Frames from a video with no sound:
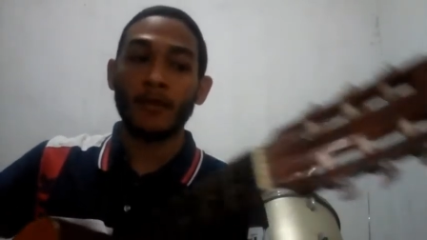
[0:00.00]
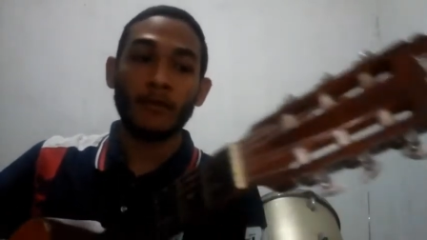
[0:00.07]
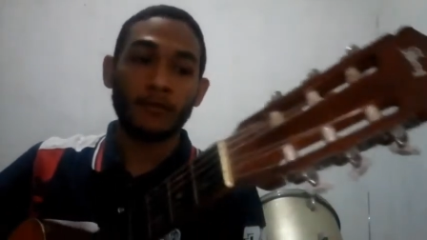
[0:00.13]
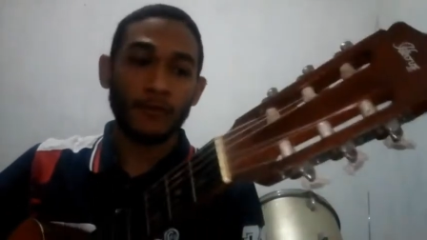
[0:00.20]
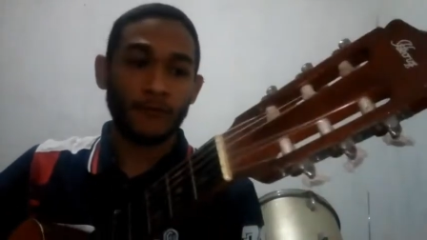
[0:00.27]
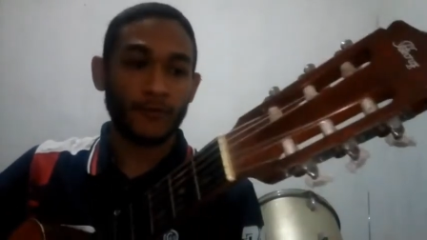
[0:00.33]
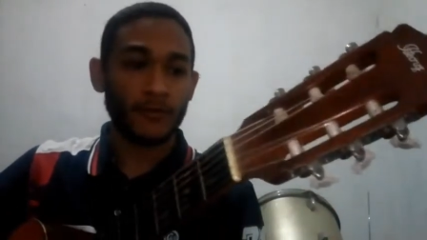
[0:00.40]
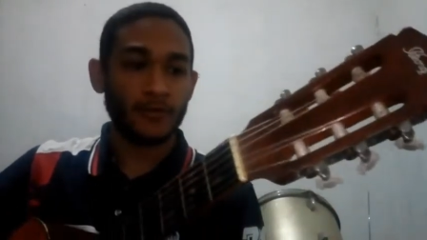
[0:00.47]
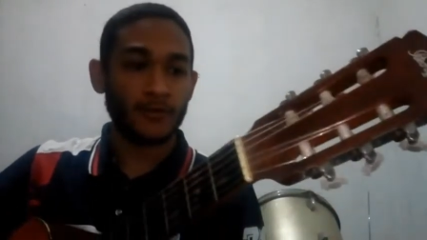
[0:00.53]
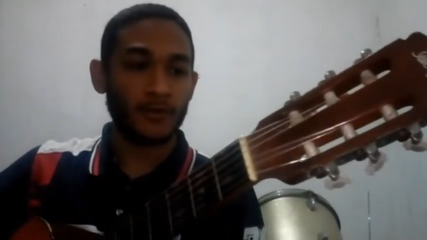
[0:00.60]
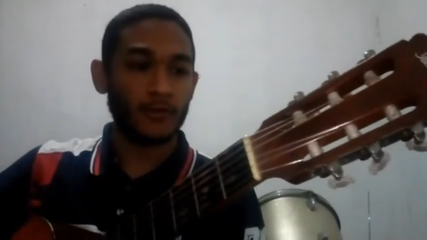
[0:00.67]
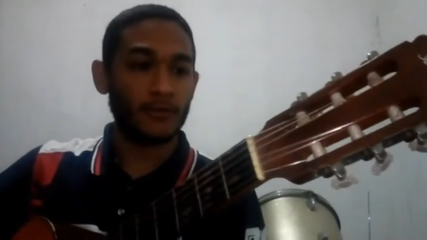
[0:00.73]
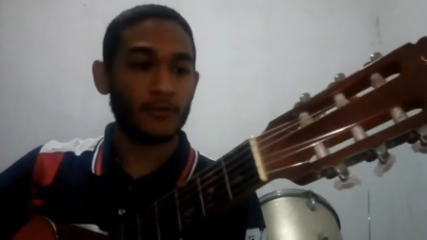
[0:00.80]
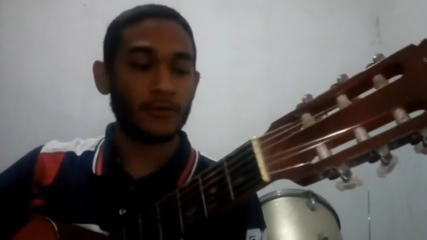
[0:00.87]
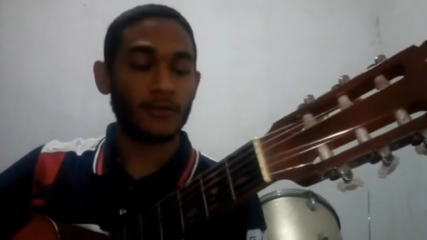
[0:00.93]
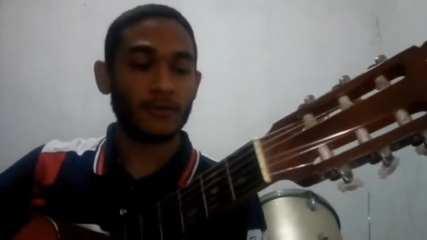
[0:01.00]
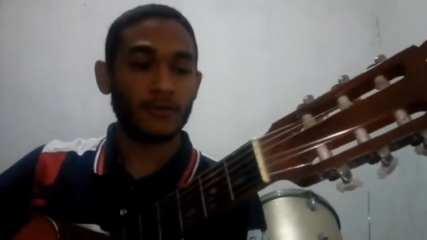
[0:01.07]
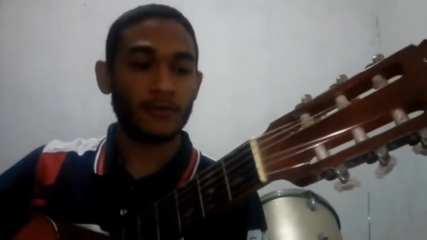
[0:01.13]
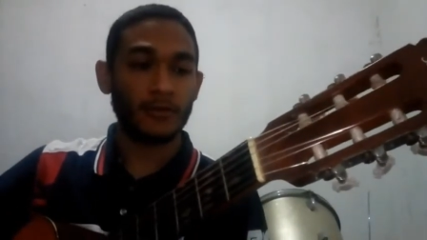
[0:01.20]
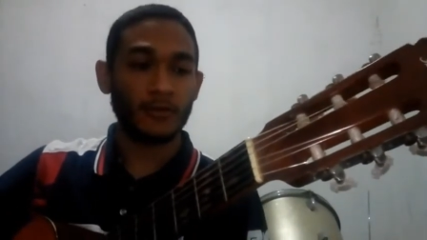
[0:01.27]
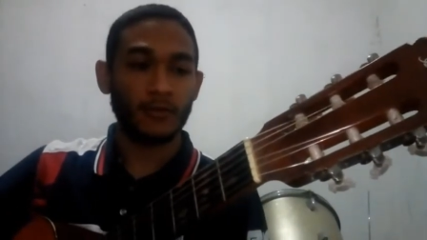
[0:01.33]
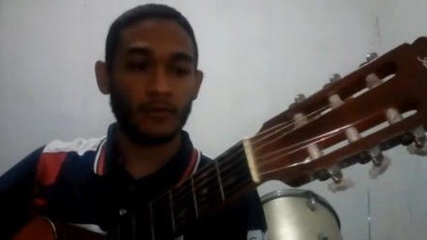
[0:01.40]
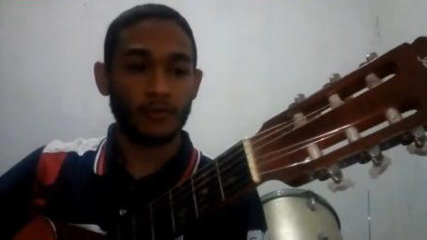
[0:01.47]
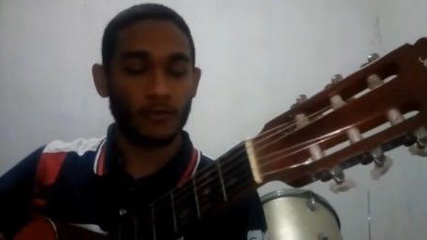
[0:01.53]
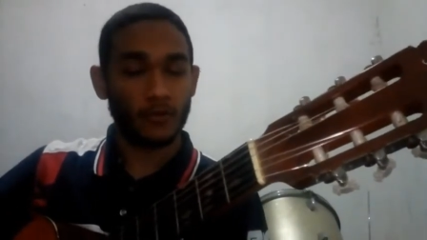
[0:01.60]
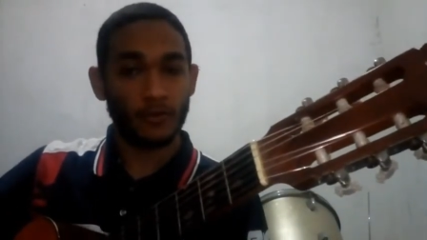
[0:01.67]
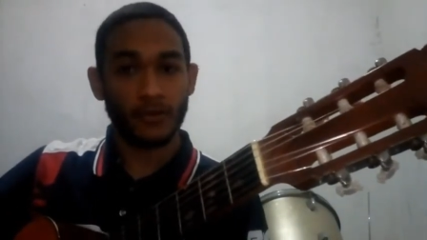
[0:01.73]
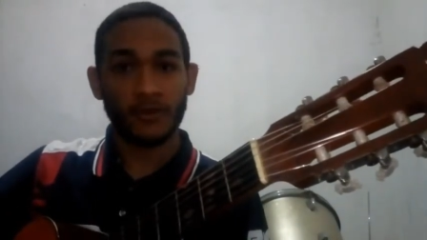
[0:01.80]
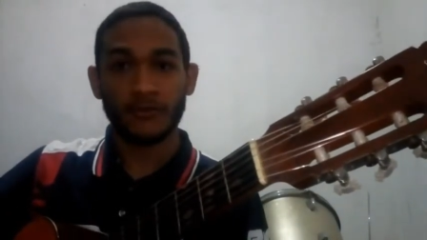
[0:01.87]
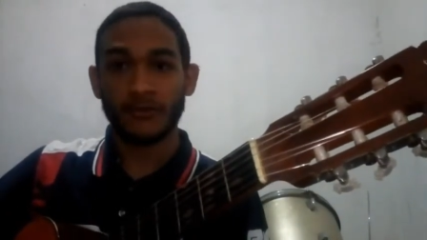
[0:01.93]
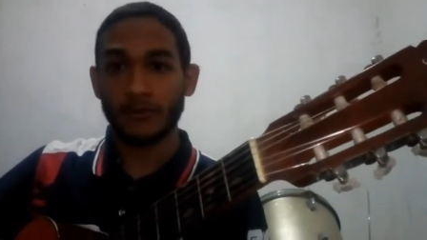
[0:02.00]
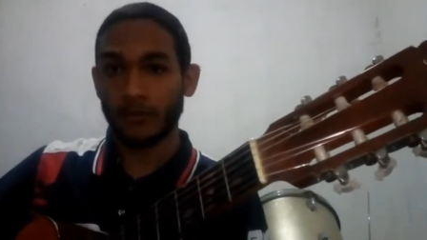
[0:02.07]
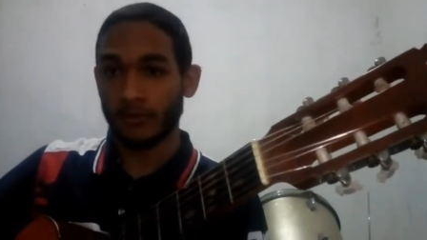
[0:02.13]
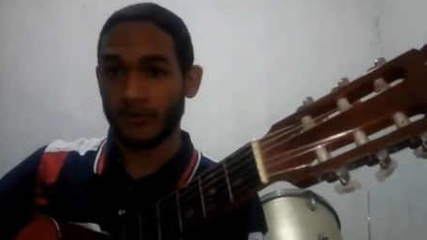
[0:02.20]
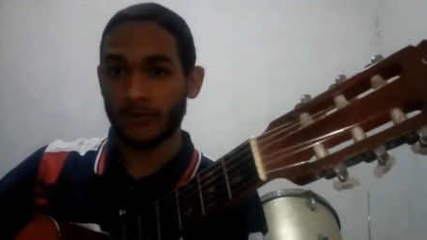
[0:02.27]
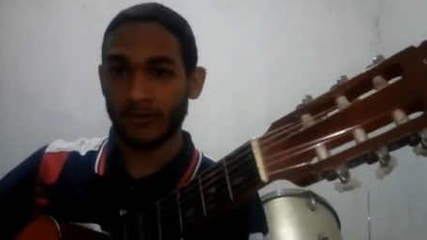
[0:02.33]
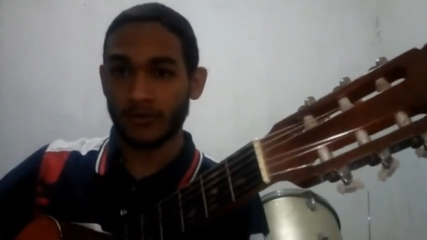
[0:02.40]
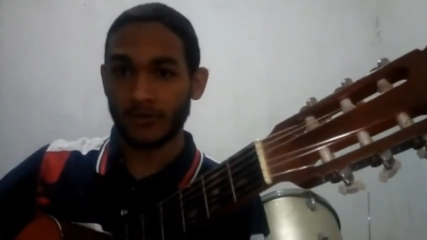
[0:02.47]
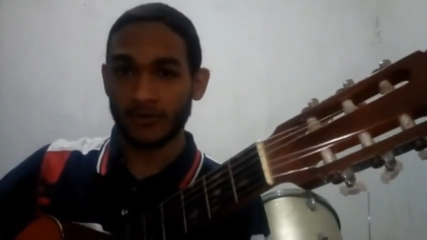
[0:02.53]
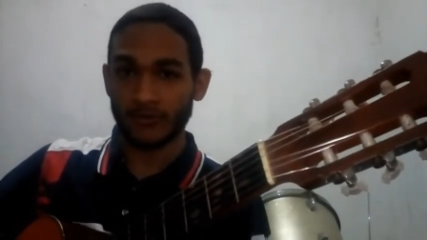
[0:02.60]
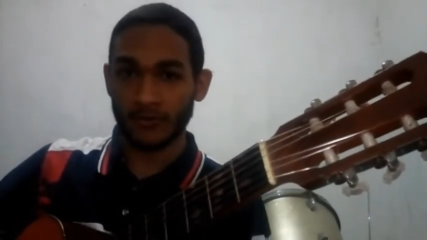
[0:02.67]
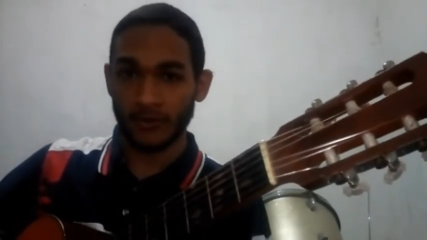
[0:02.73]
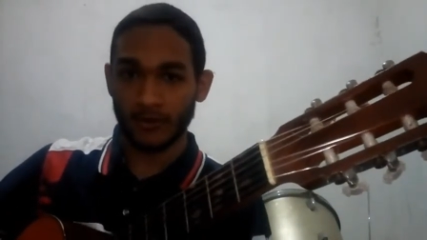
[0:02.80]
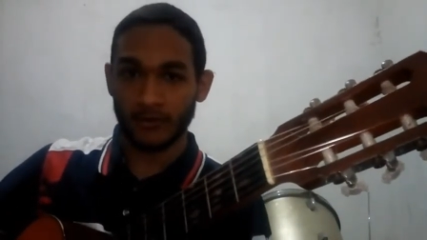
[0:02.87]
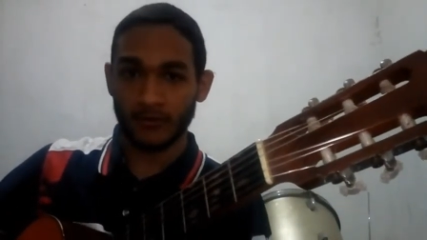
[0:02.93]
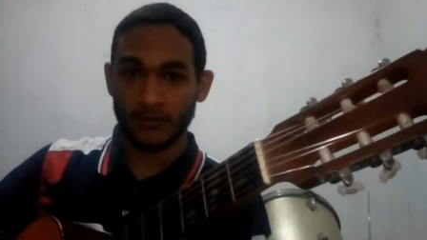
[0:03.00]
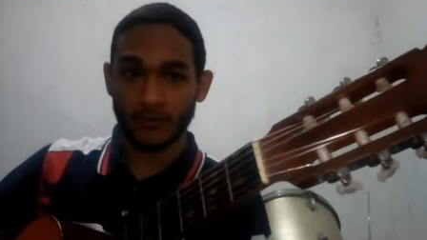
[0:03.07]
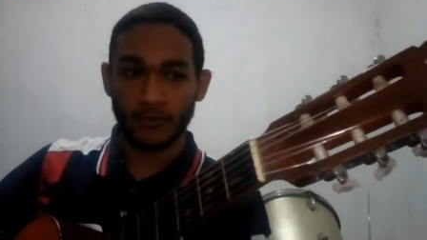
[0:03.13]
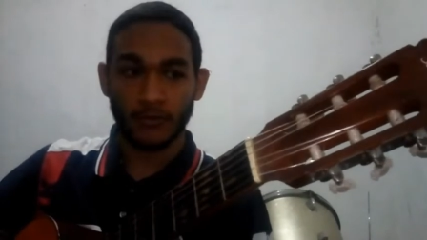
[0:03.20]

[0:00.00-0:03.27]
the first thing you need to do is loosen the strings.